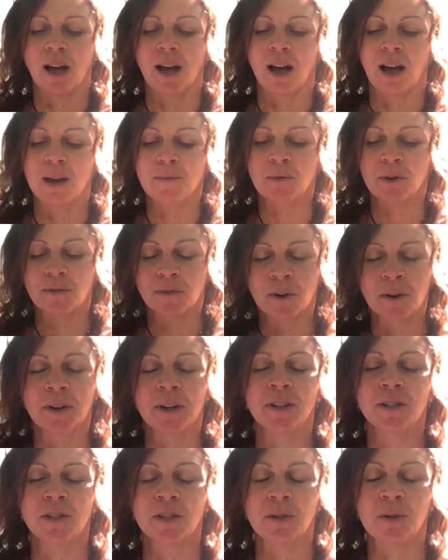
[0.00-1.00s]
I'm
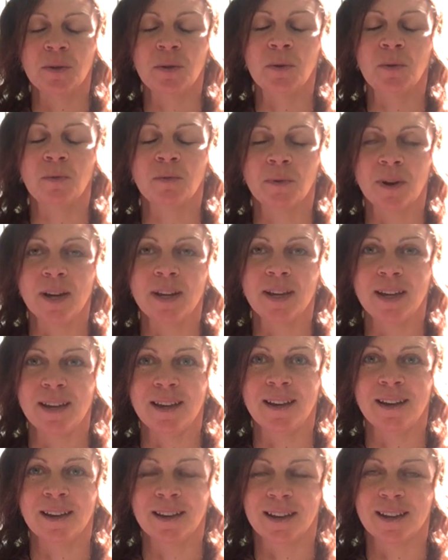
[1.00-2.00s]
referring to
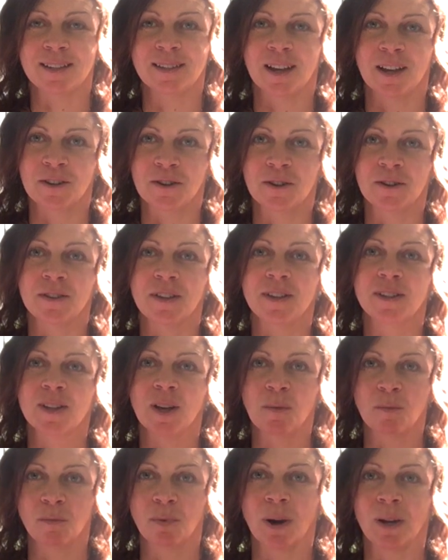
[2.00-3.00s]
Reiki as under this
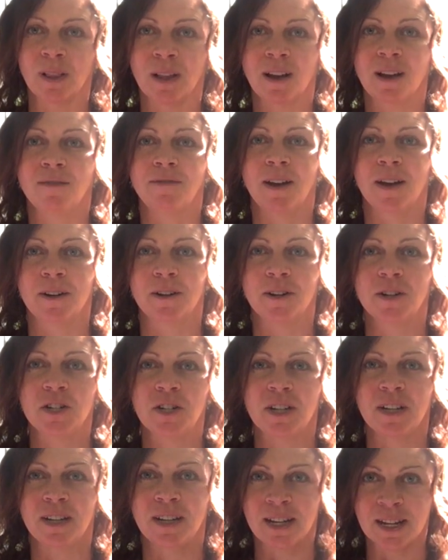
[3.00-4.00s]
umbrella of
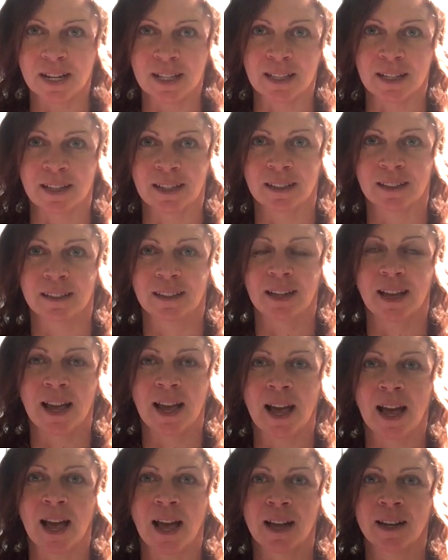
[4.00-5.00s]
energy healing.
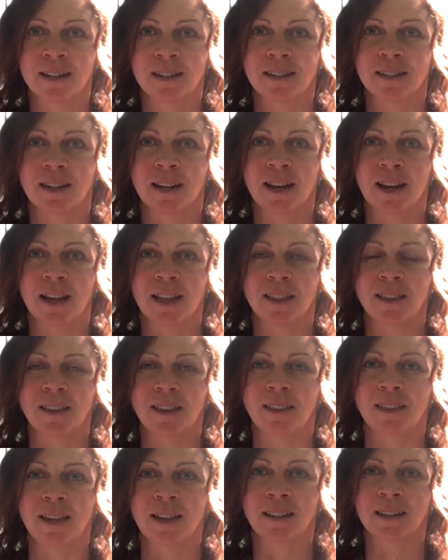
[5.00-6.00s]
And
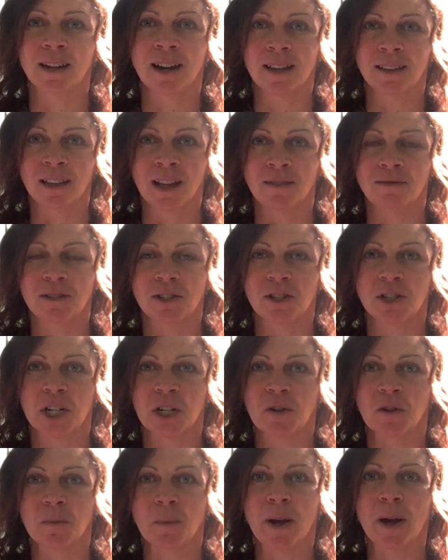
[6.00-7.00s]
the thing that I love to
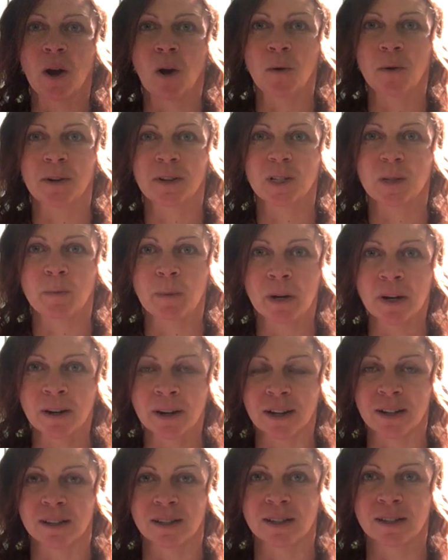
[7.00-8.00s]
share with my own
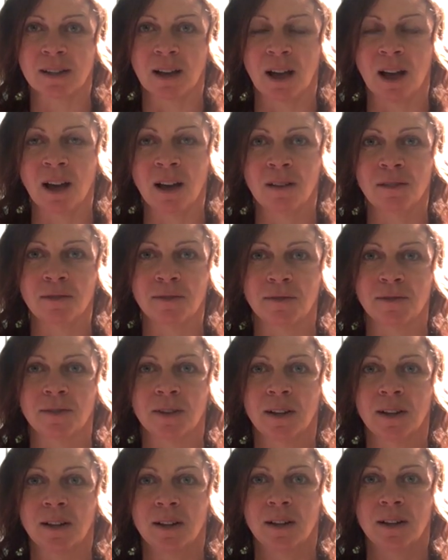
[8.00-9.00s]
experience of
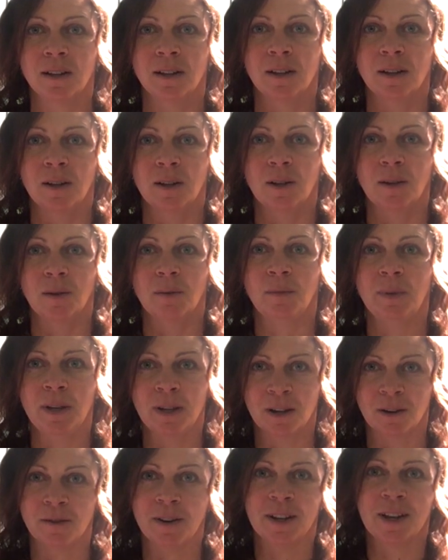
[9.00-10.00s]

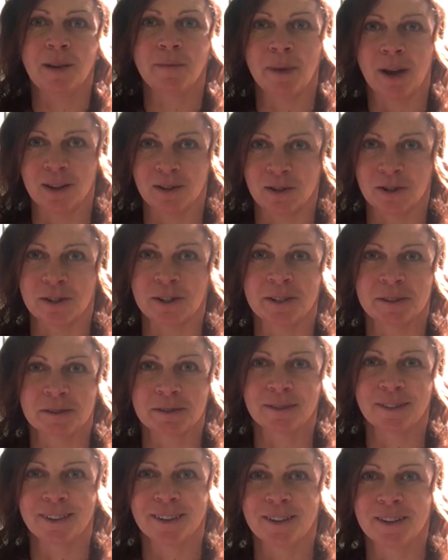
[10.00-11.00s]
being a Reiki master
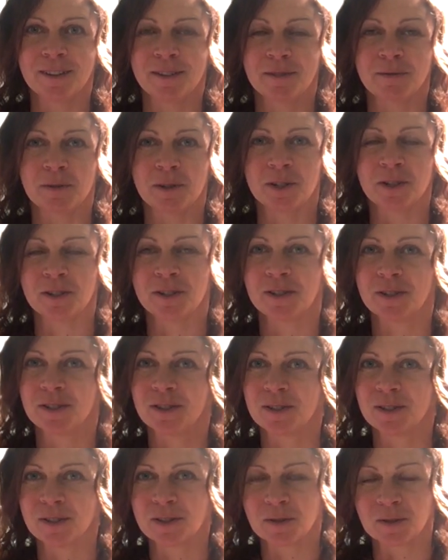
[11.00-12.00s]
which
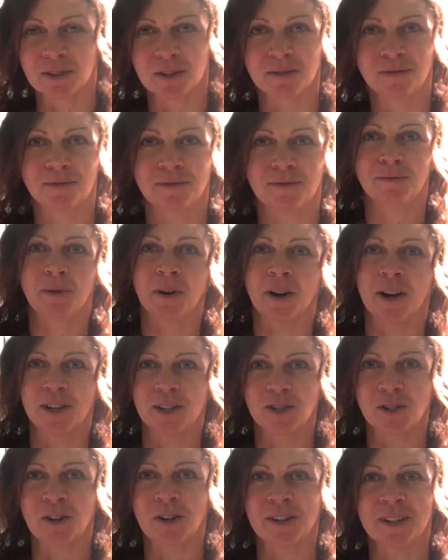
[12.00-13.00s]
is sort of where I
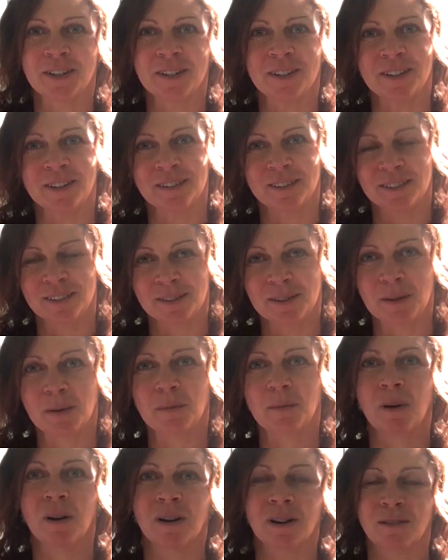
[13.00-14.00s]
started and
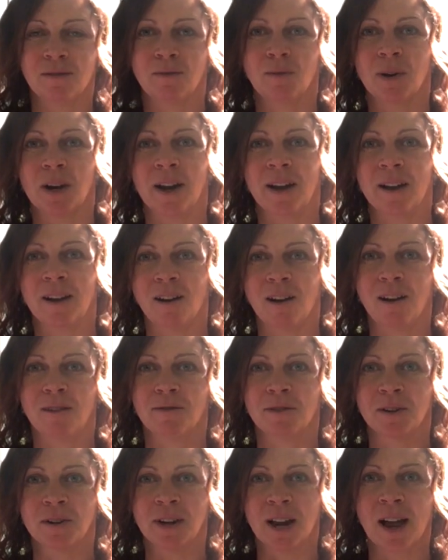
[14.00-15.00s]
part of what I
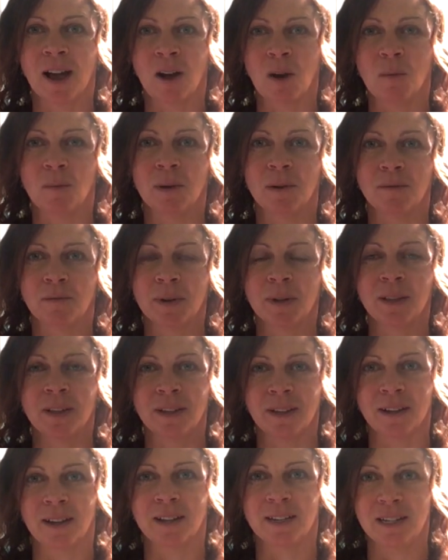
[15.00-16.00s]
offer now. But
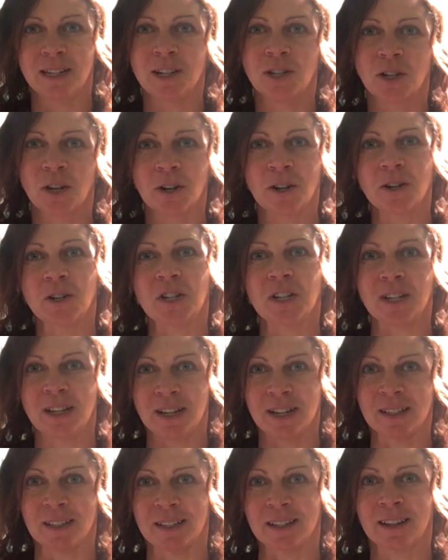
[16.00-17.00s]
really, I teach energy
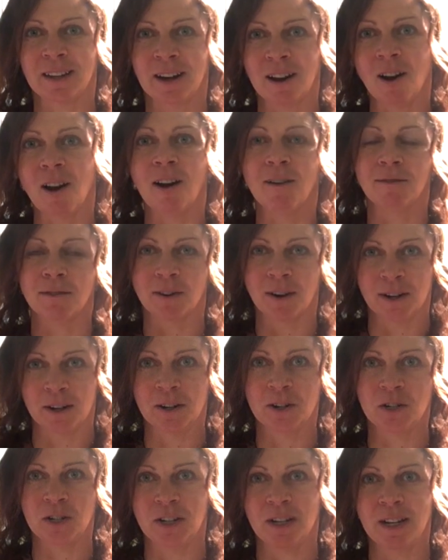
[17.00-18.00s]
healing and I offer
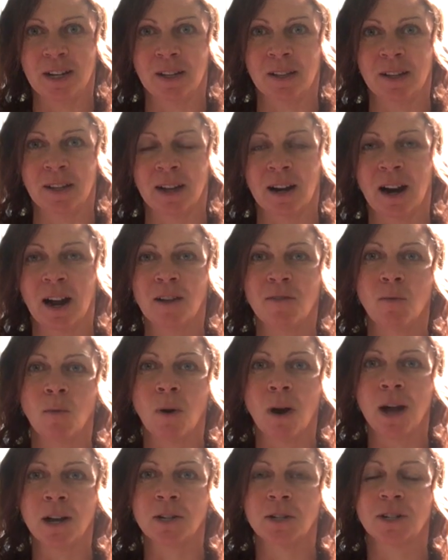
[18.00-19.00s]
energy healing. And I've
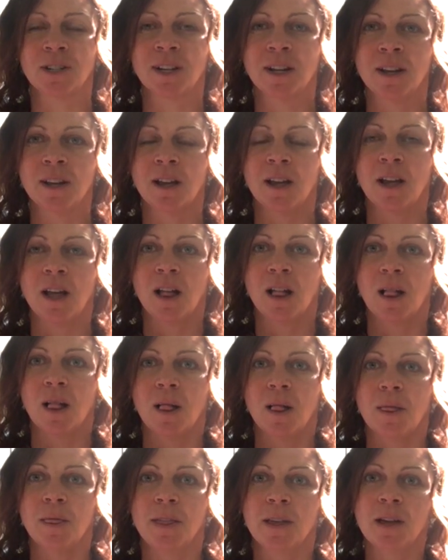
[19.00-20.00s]
watched
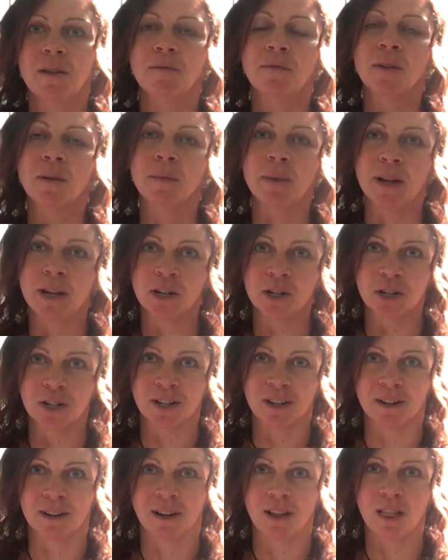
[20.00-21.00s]
the
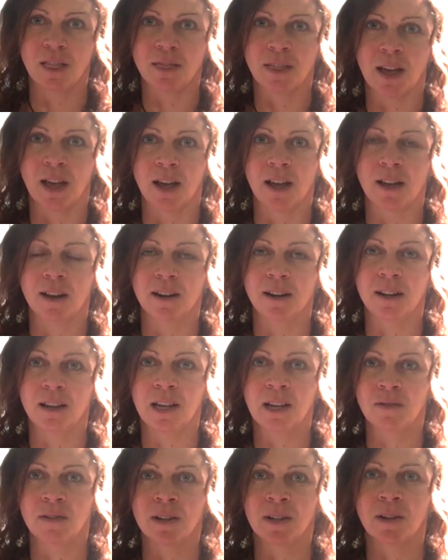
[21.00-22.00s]
information that
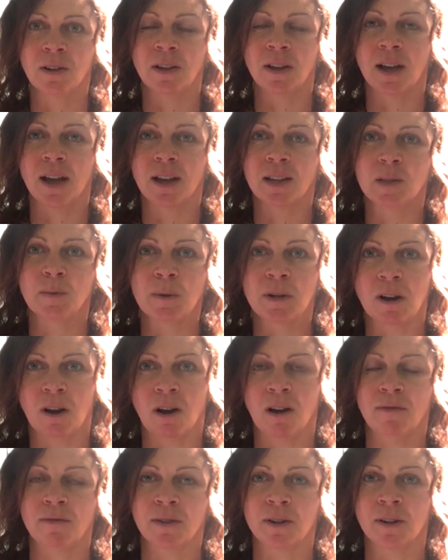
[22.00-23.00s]
even has been
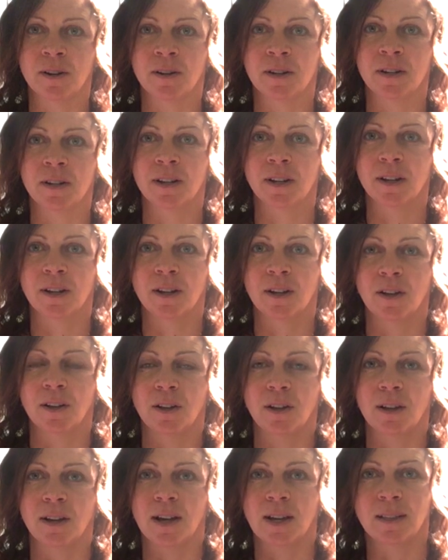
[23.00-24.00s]
offered
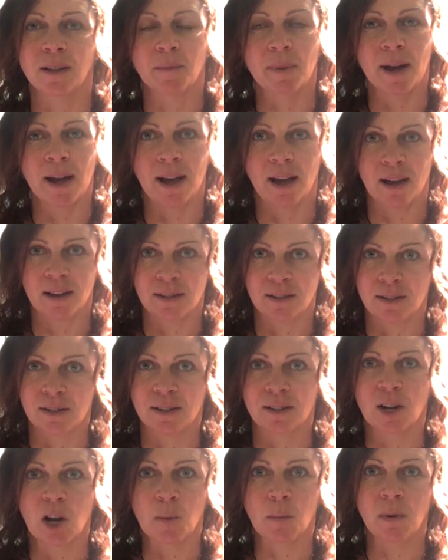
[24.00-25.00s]
in the
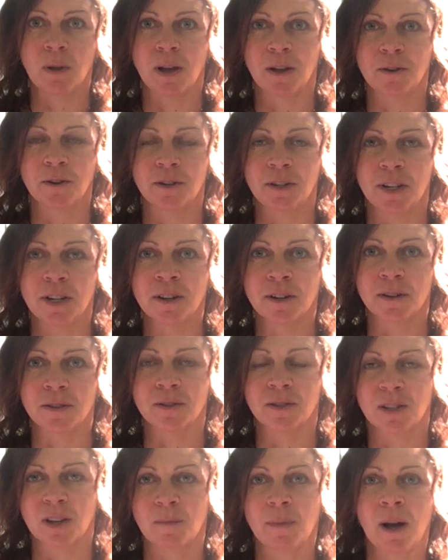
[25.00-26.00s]
past couple hundred
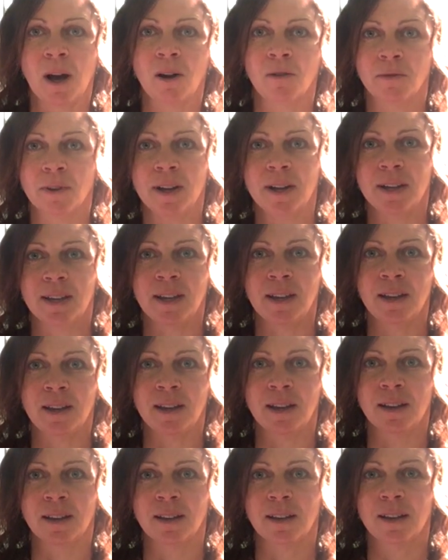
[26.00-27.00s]
years about
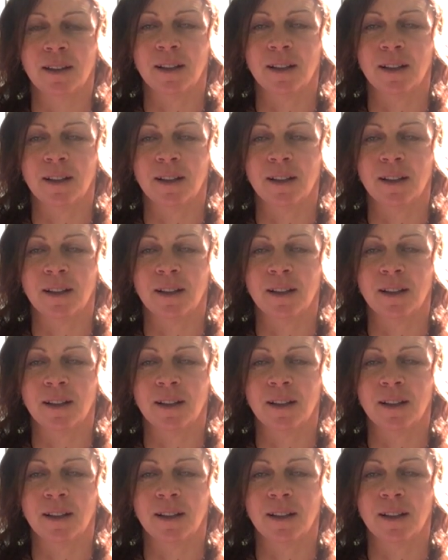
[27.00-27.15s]
Reiki